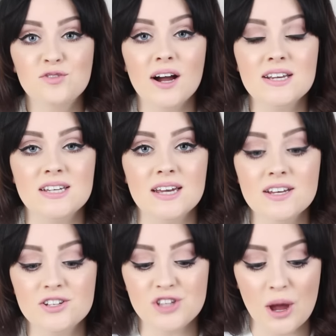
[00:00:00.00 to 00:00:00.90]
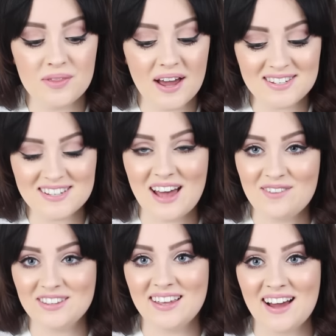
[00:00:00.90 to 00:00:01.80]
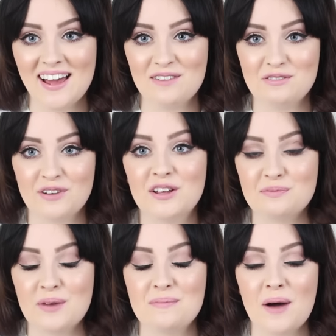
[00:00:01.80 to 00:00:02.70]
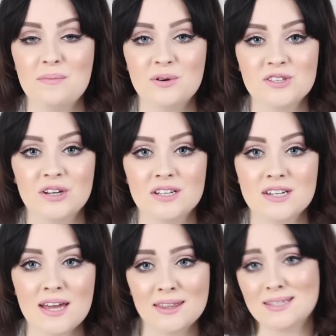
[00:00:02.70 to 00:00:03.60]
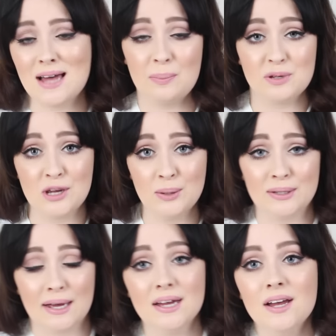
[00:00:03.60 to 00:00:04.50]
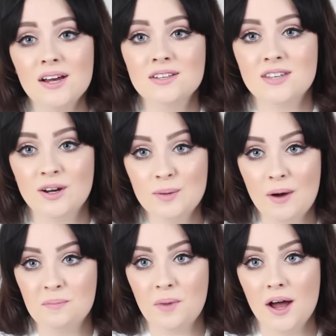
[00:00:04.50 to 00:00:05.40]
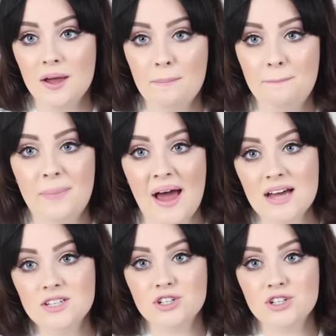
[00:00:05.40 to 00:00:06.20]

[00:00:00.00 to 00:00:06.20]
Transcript: Righty, so that is everything I have in front of me, but I'm also going to take this opportunity to tell you about my bed.